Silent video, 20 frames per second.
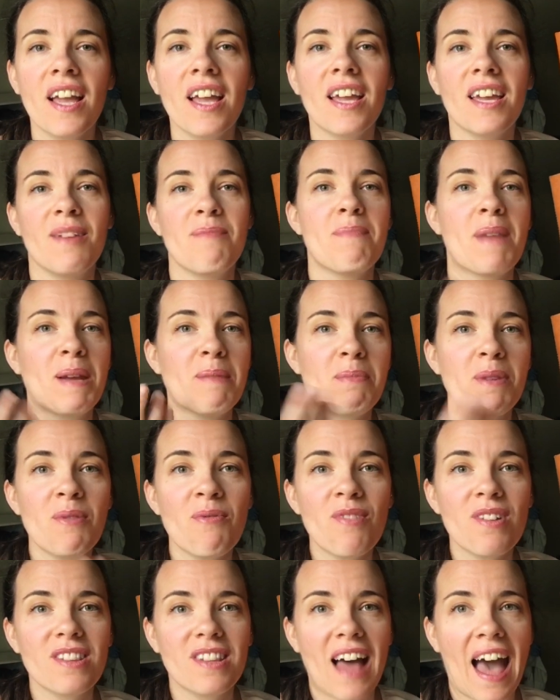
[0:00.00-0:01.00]
it made me
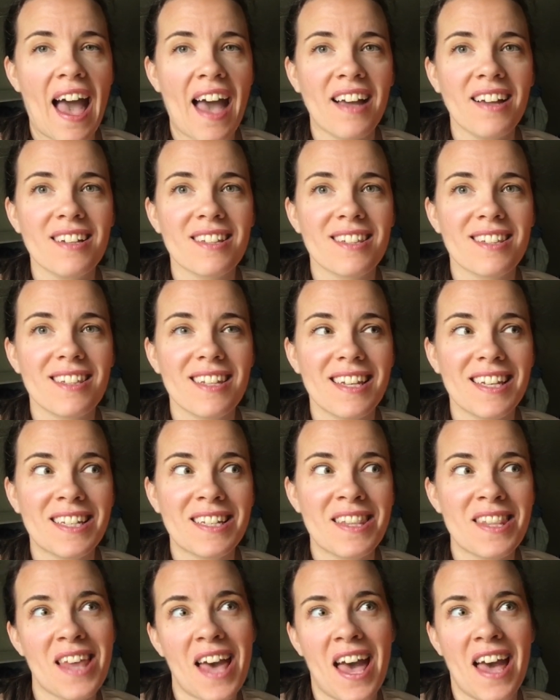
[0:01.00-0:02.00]
relax
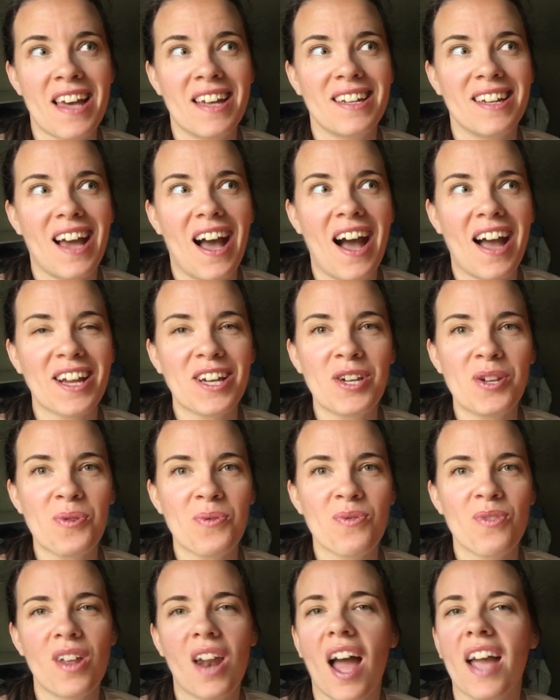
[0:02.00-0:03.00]
in that I
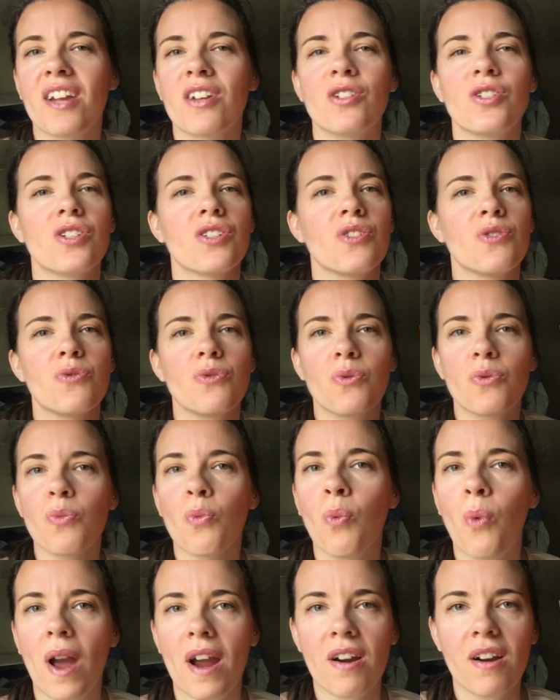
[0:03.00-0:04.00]
knew that I could just
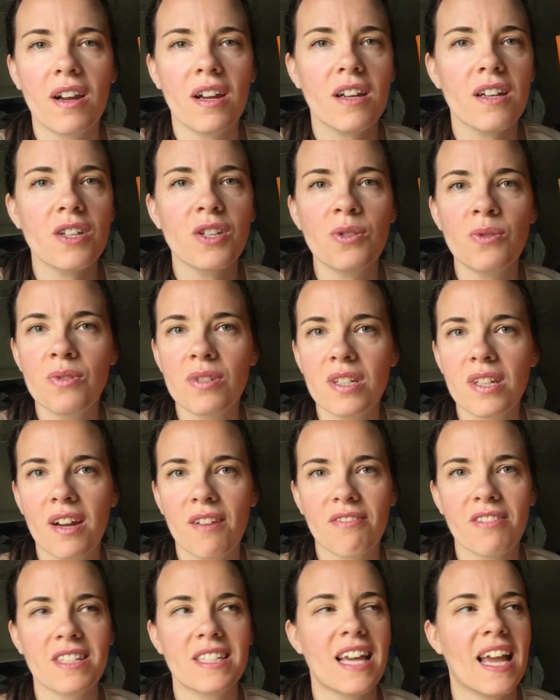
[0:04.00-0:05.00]
wear it, use it
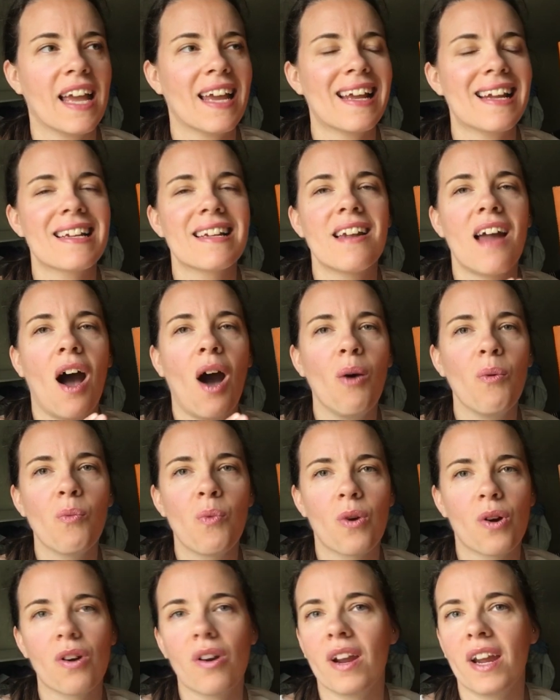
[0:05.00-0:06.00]
every day, not
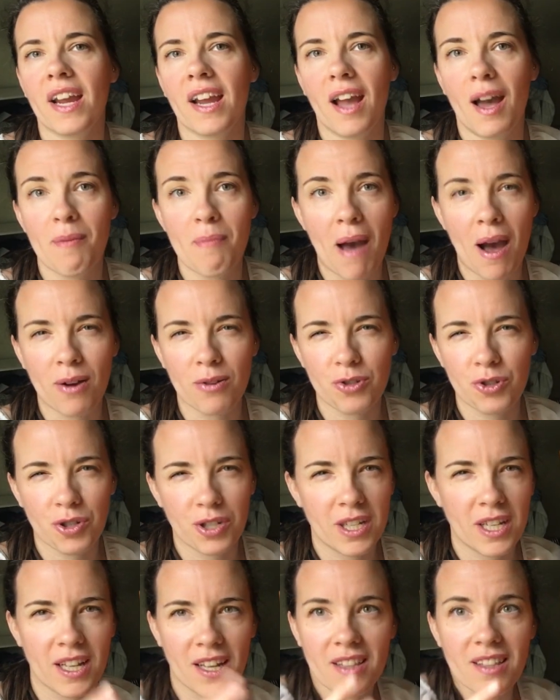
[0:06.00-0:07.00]
worry about
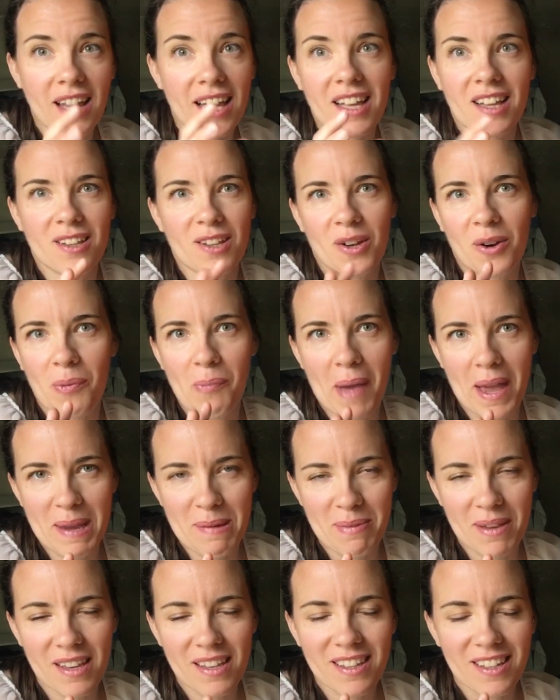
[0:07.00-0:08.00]
treating it like a little
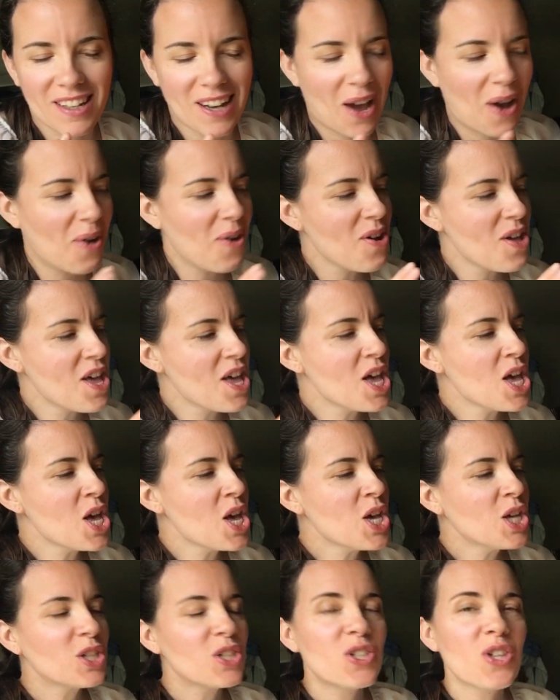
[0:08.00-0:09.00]
baby, you know?
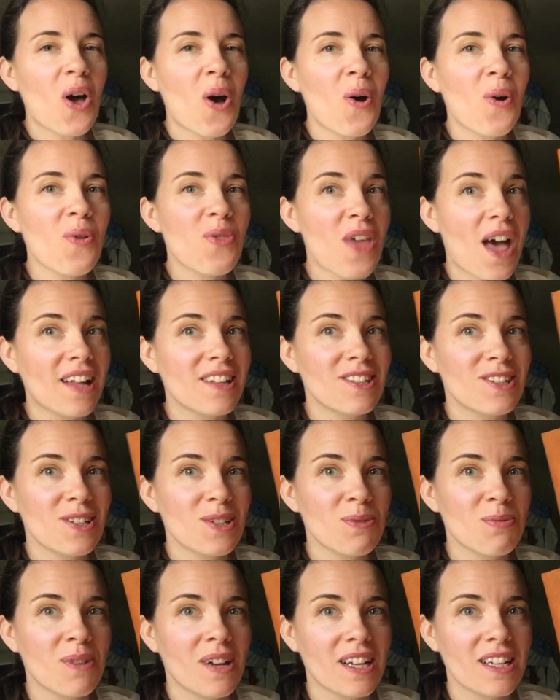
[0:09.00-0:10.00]
So that's
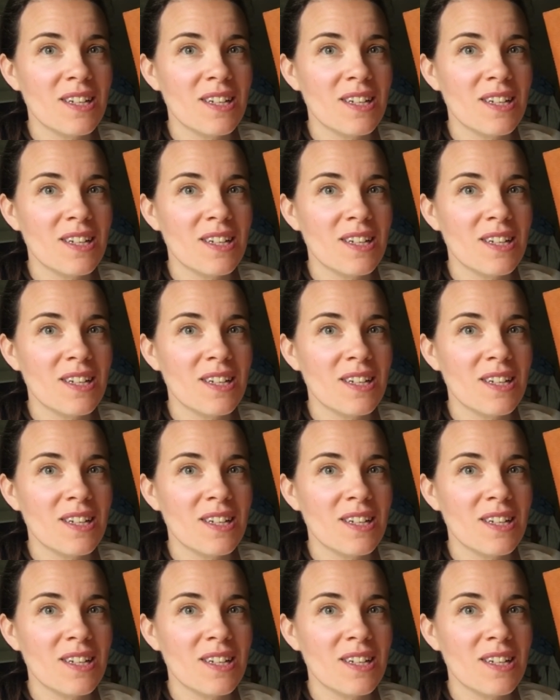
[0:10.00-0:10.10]
just what I